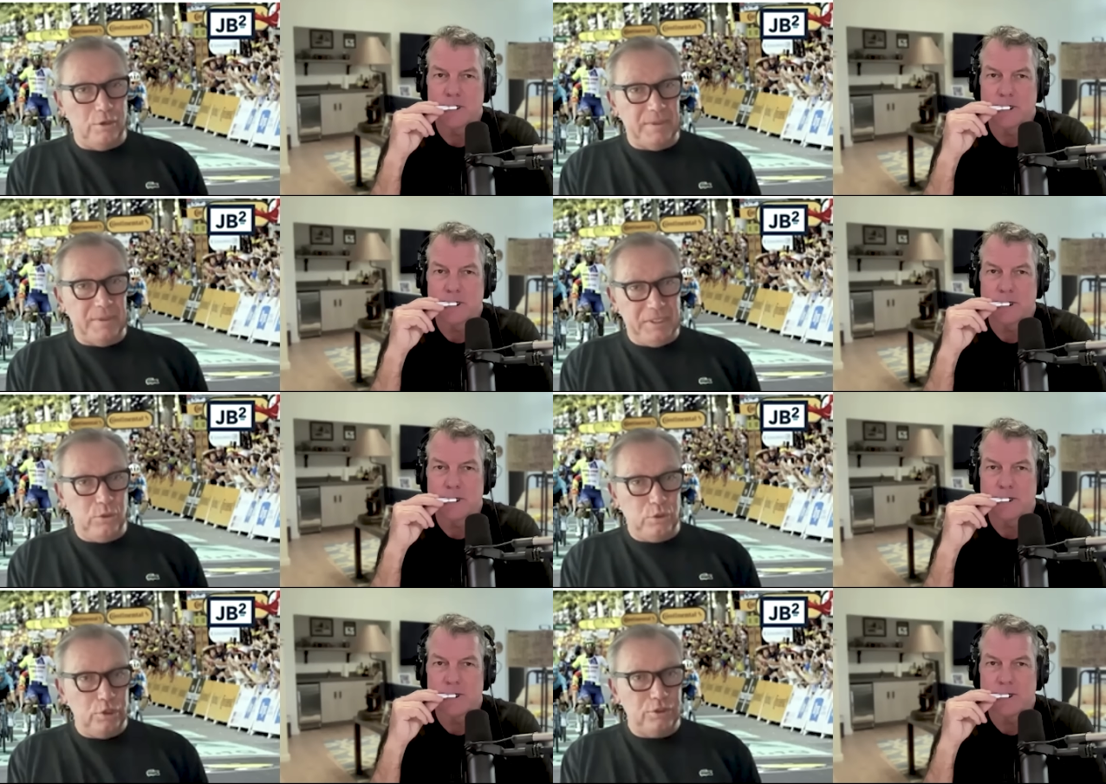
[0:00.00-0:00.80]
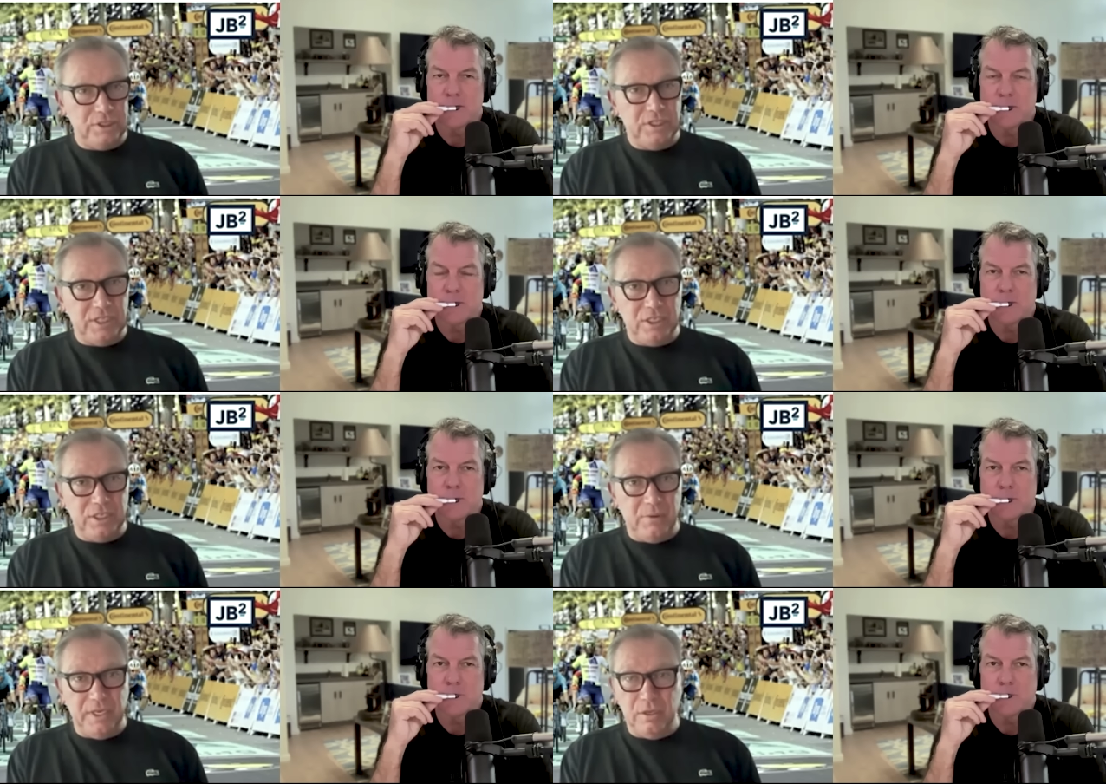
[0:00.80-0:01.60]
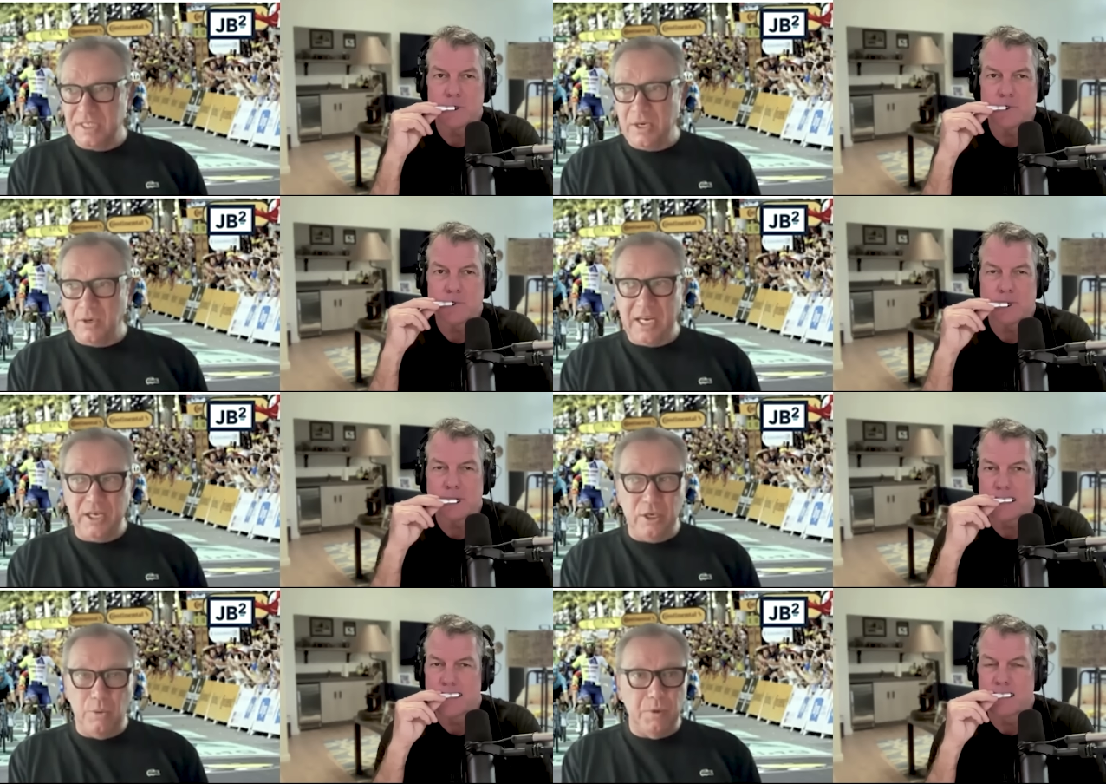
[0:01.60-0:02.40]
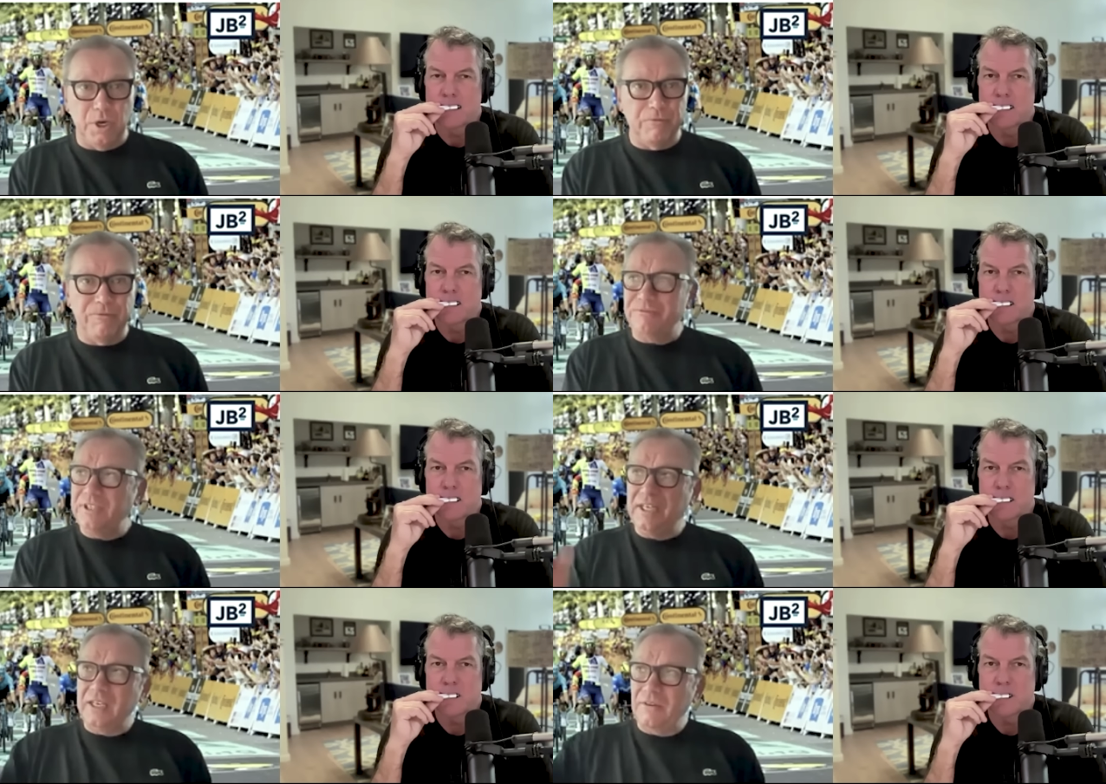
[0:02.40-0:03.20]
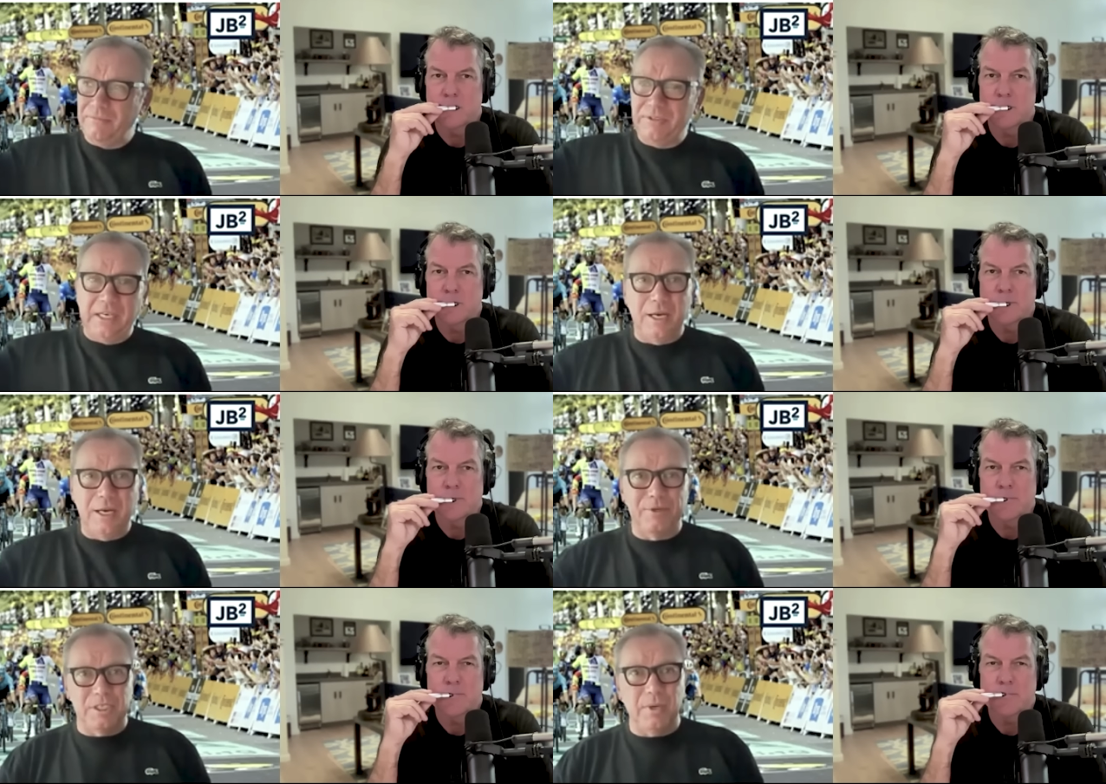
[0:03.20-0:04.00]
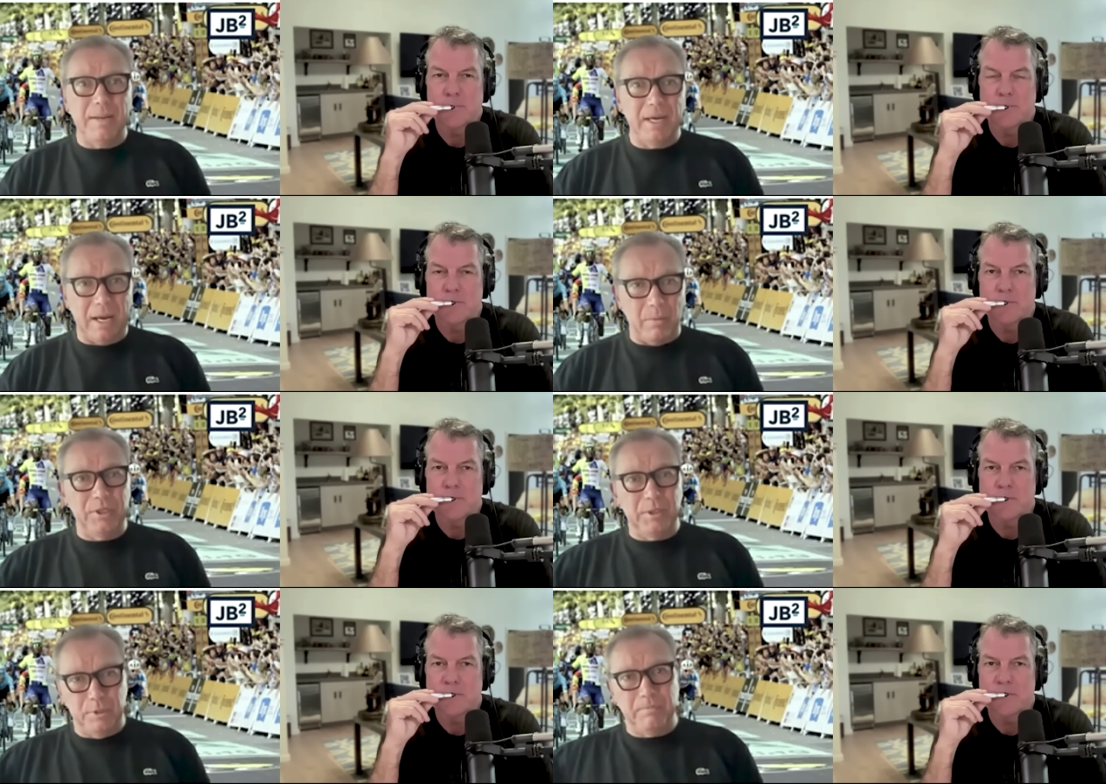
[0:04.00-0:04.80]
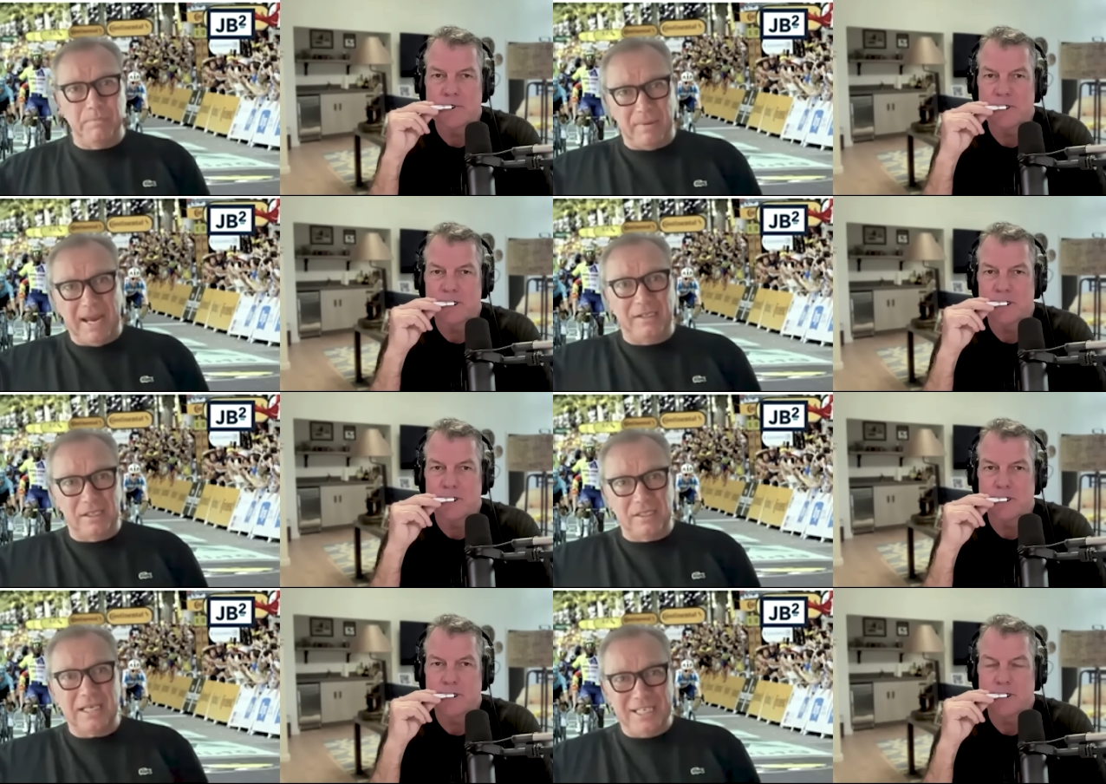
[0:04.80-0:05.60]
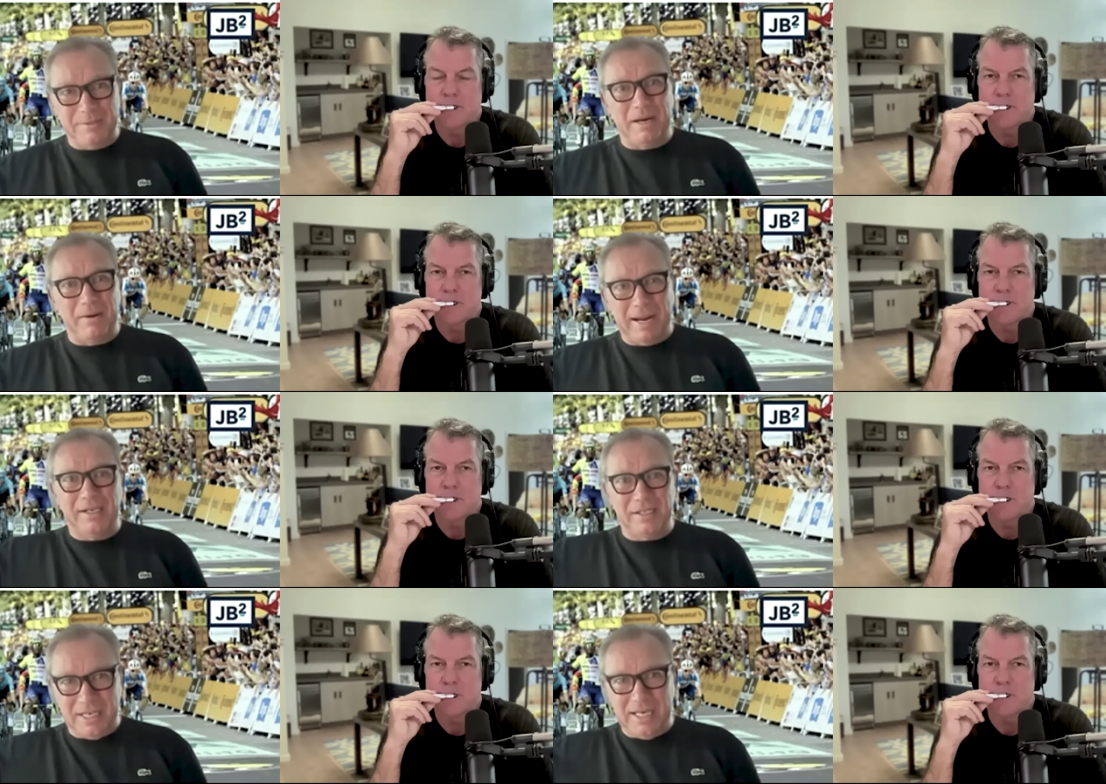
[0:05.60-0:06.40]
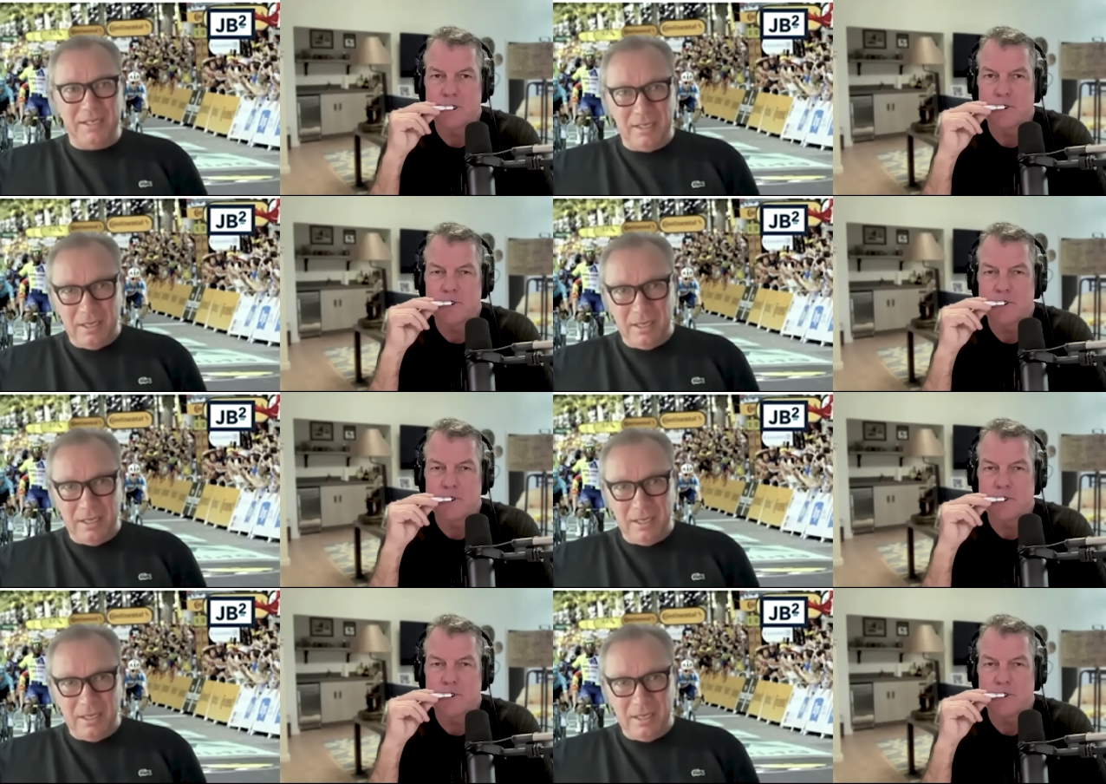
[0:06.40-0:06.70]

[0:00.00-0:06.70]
Speaker 1: I mean, you could in theory say, okay, you know what, we'll go 50, 50 kilometers away, but I want to put my riders, at least my riders, in